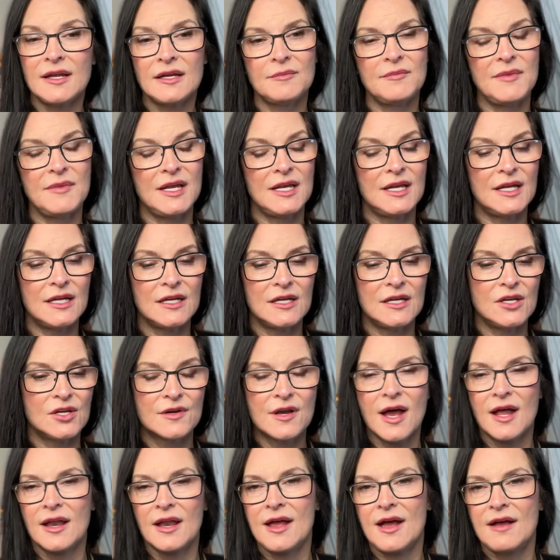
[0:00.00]
meaning you're
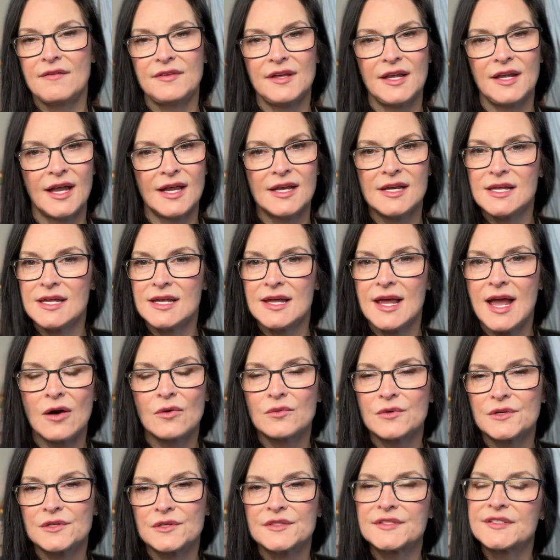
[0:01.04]
not having any
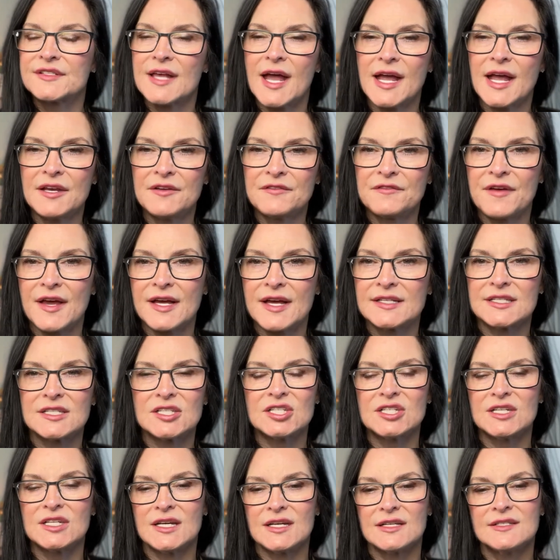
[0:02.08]
outward side effects that
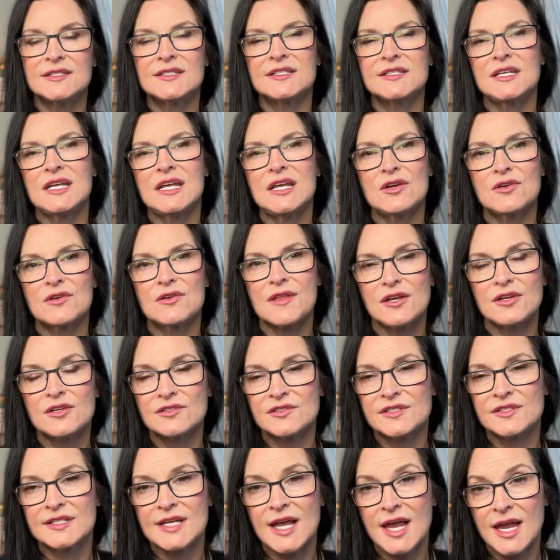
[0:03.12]
she can see or that you're
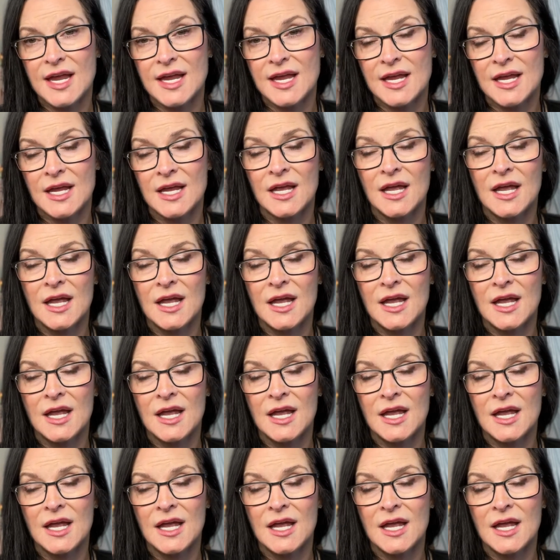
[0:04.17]
saying,